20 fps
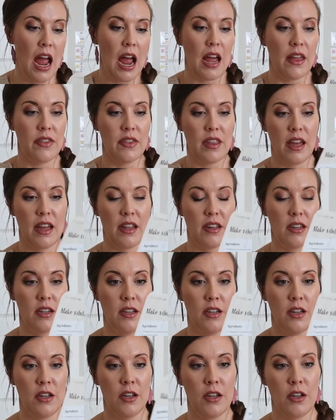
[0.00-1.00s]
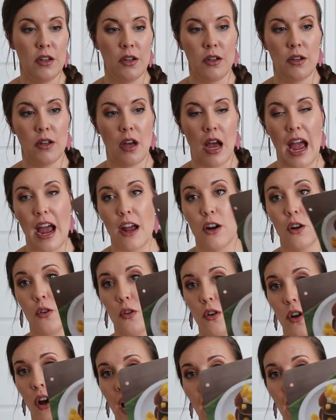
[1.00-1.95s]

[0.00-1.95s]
And then I don't know